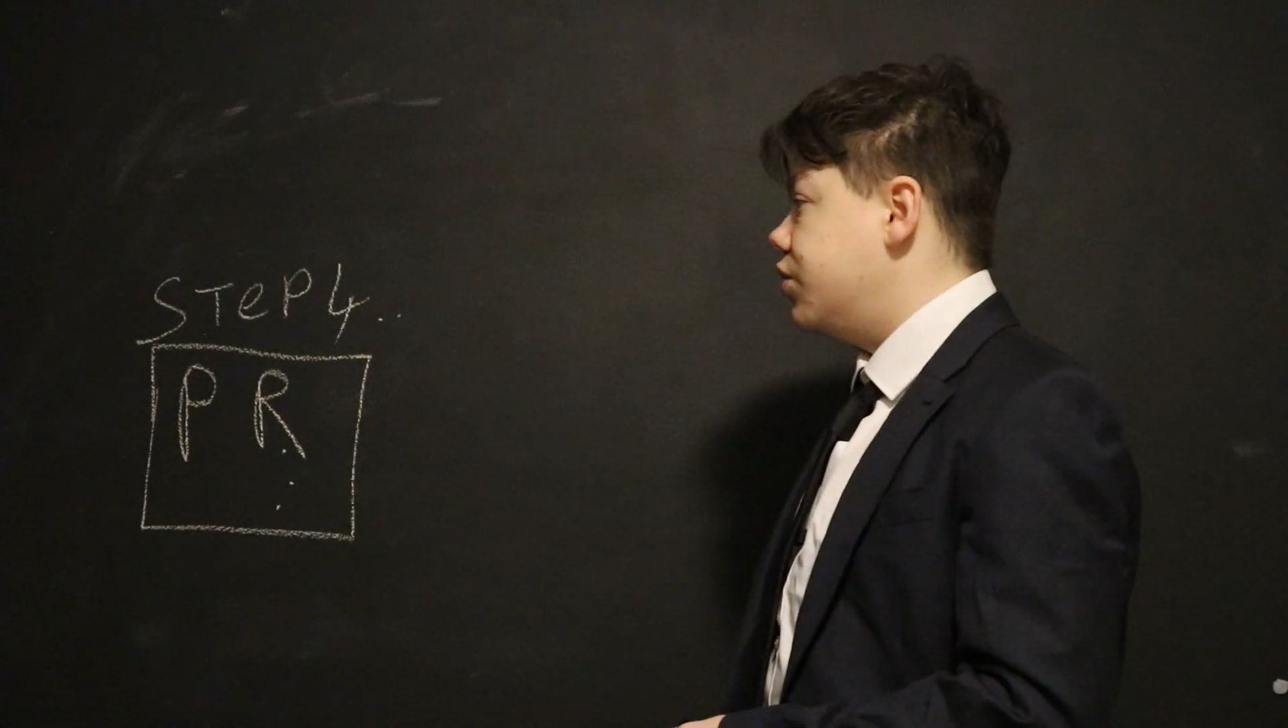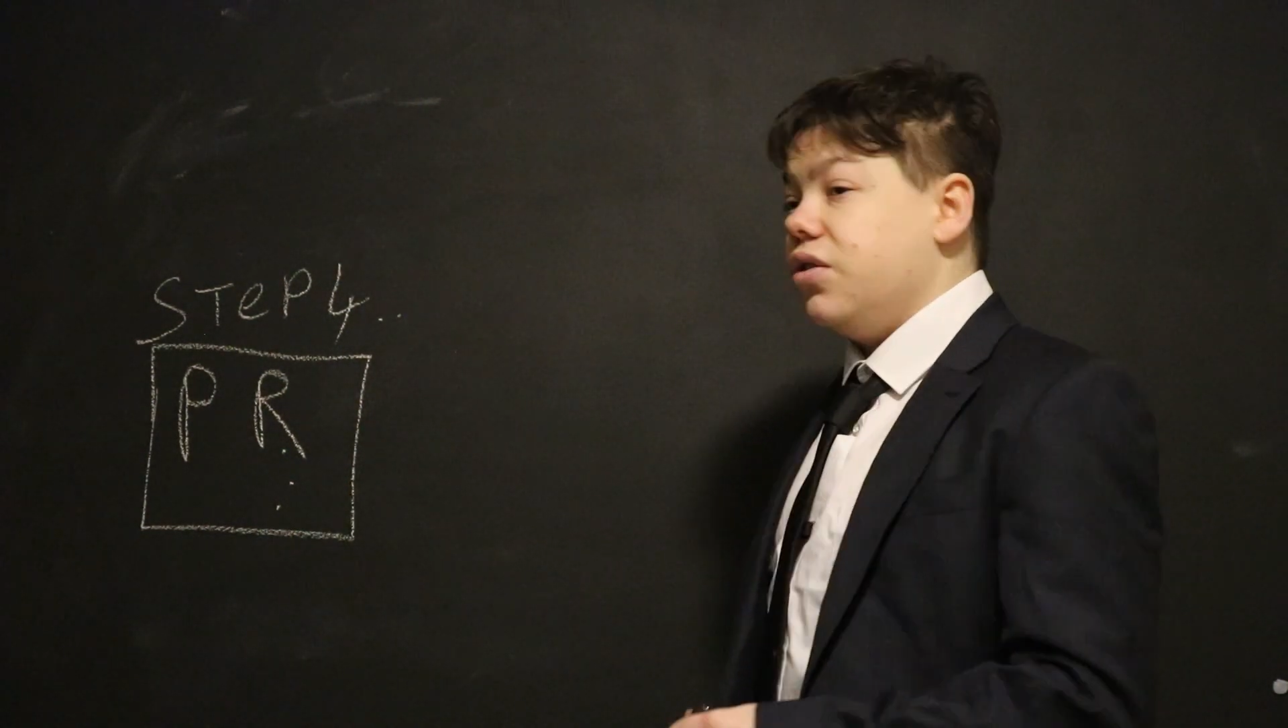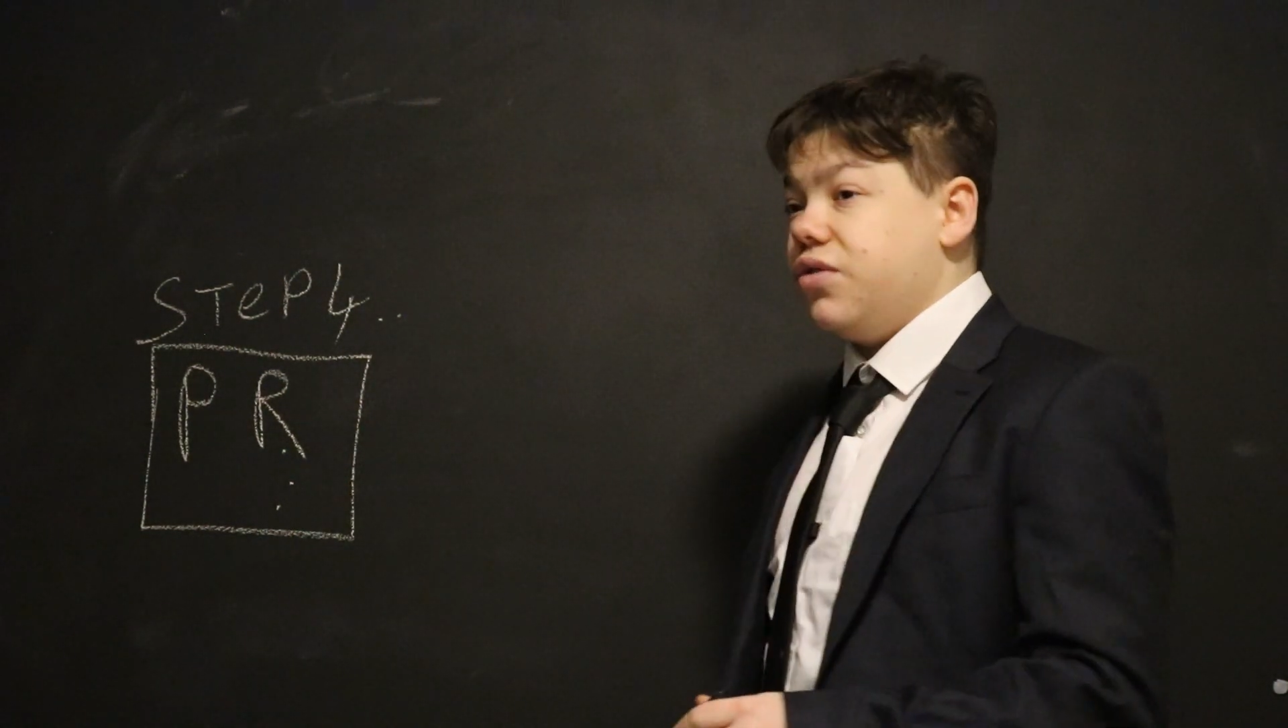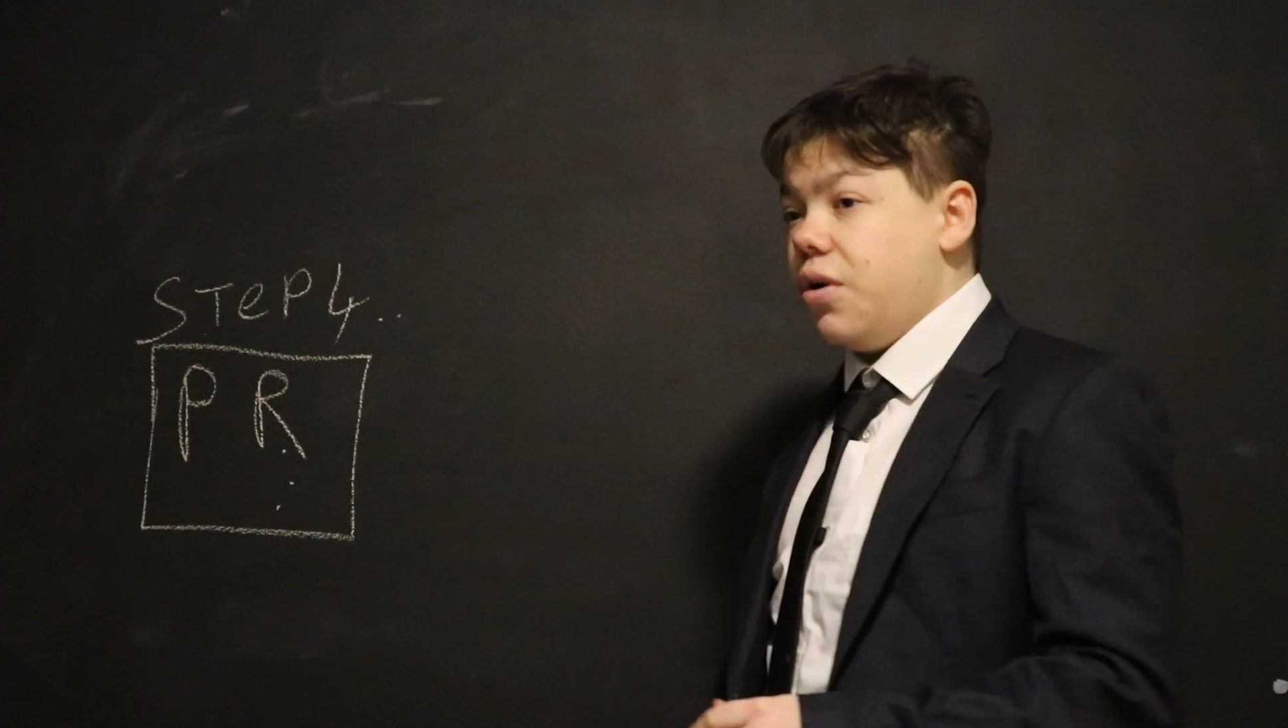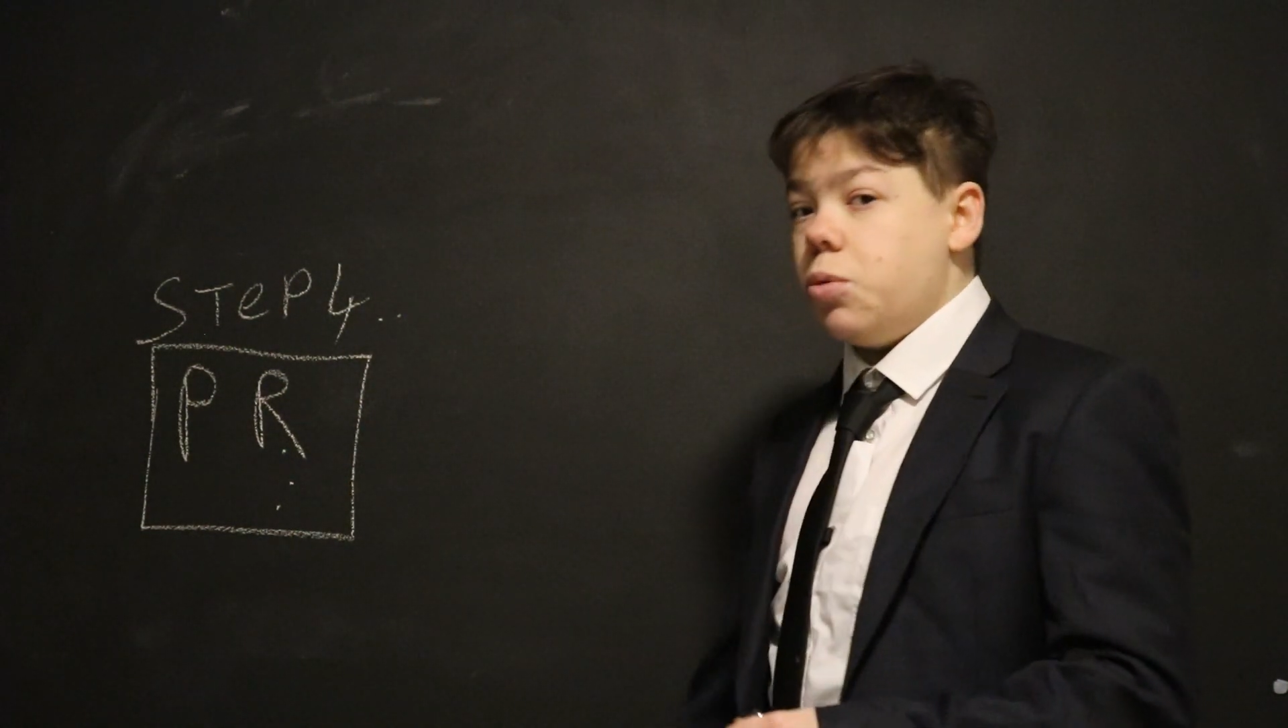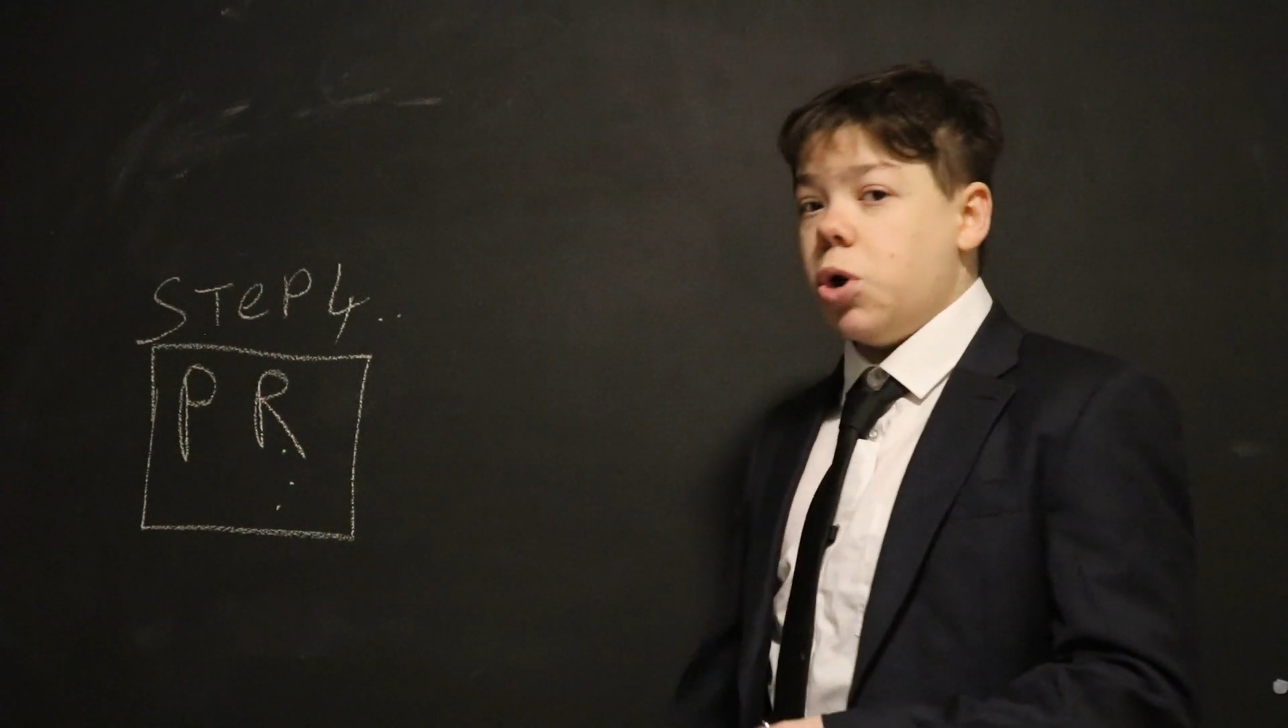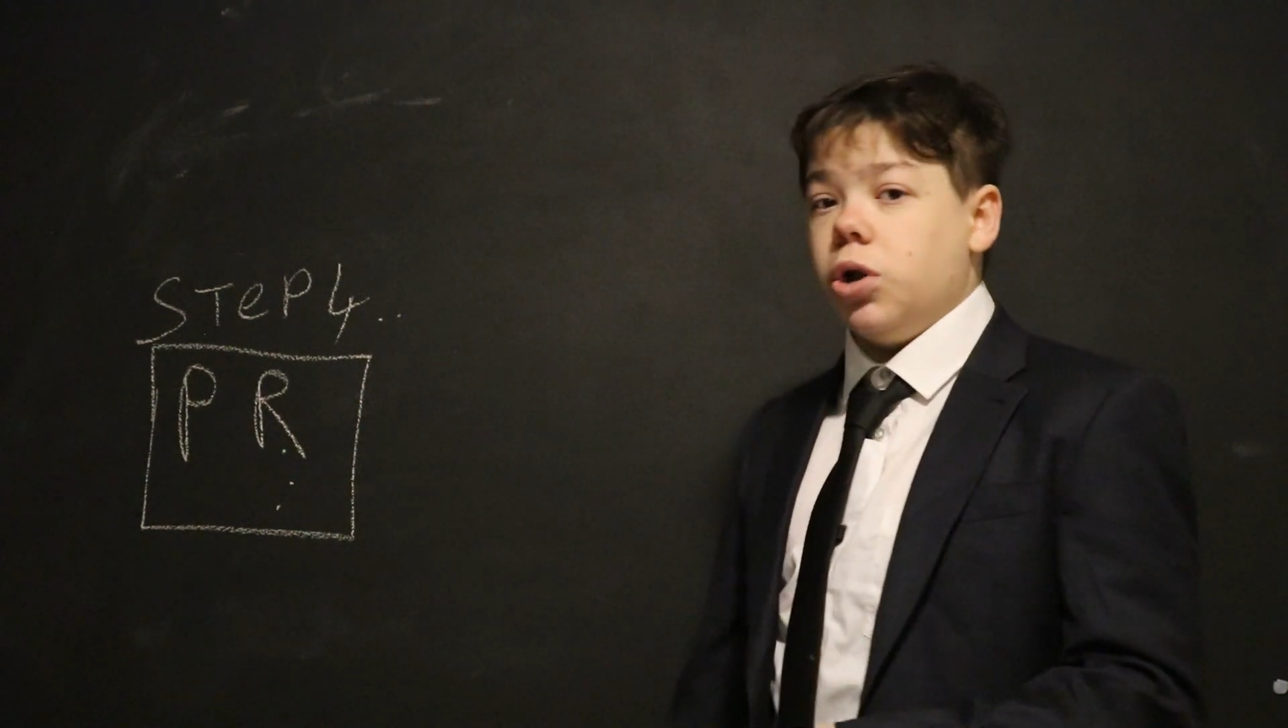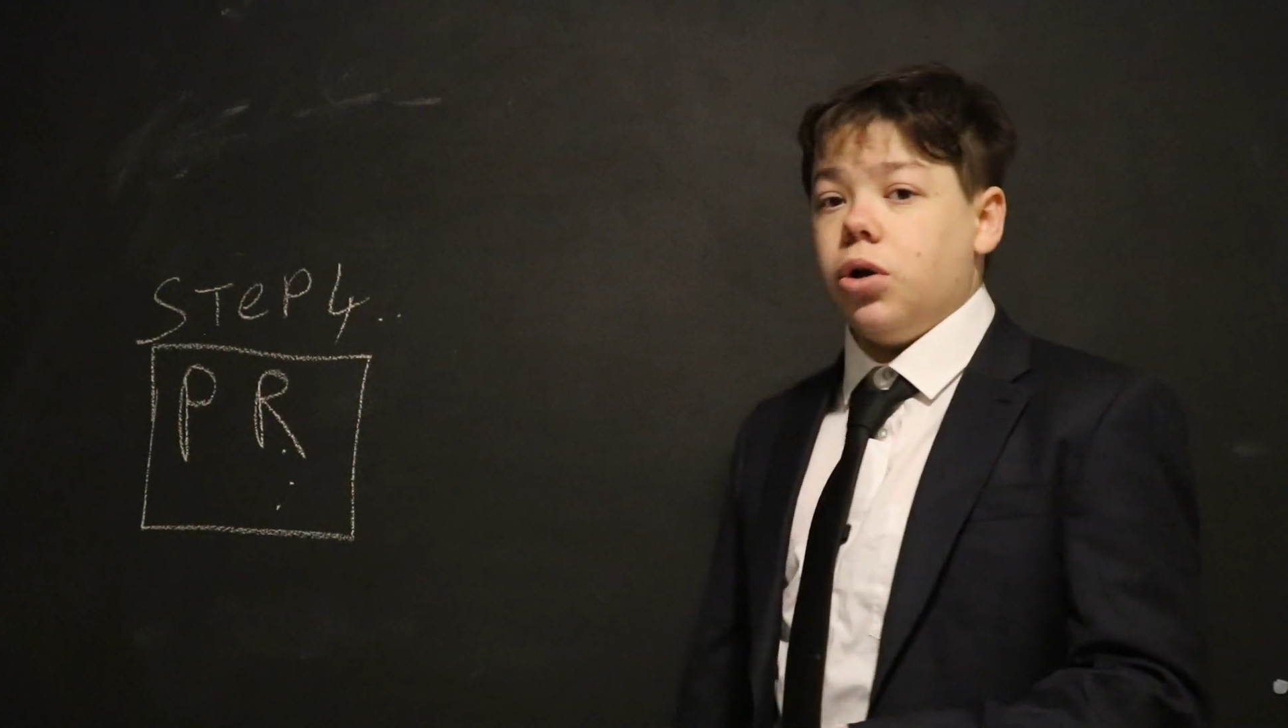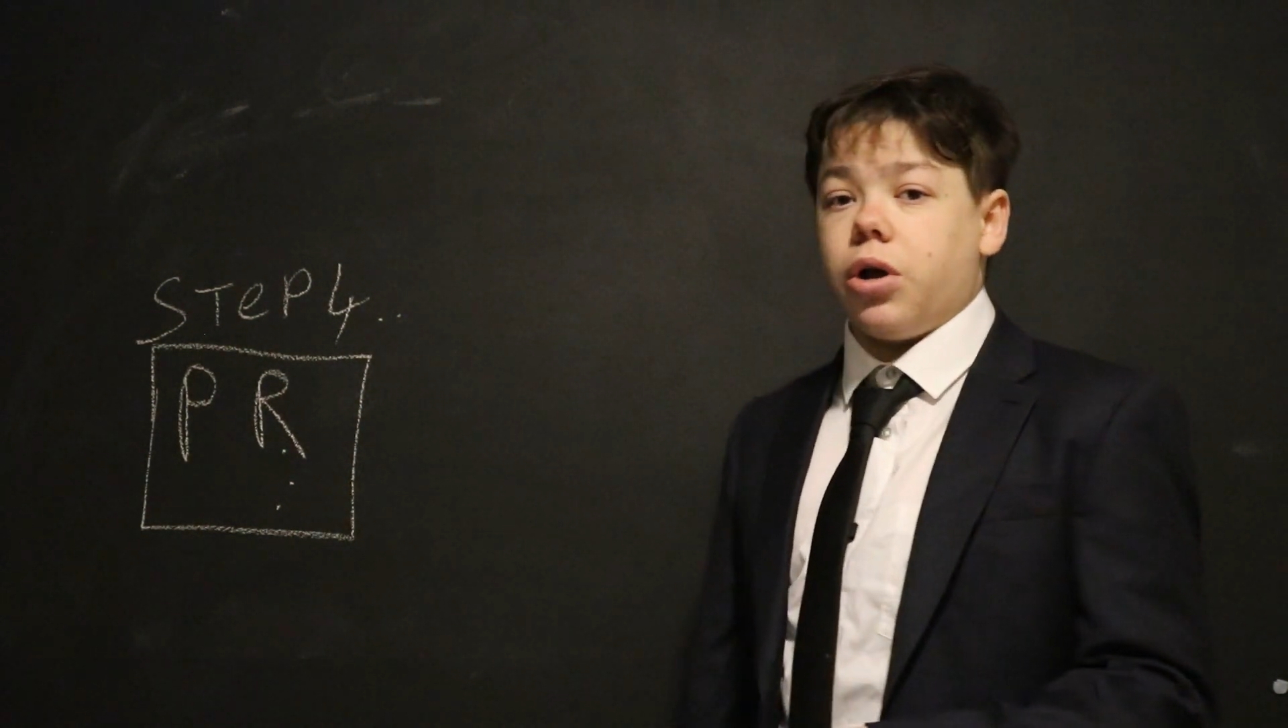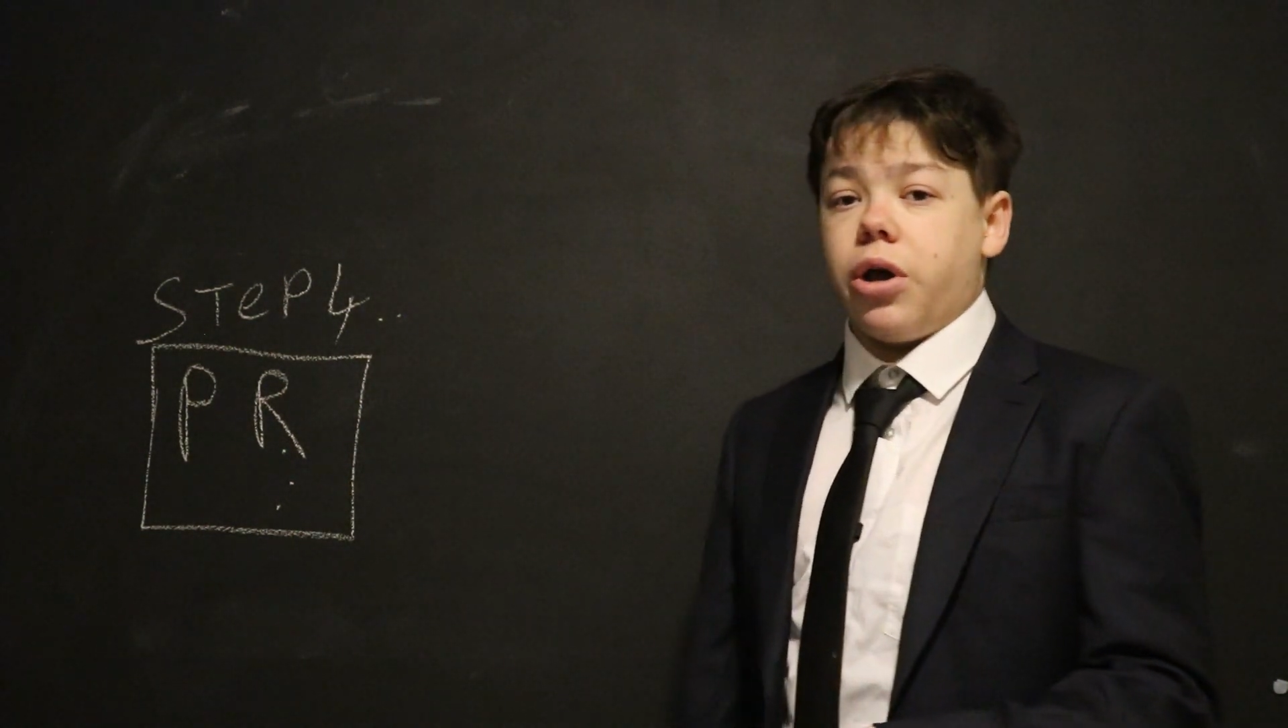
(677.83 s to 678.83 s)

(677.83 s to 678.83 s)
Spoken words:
somewhat look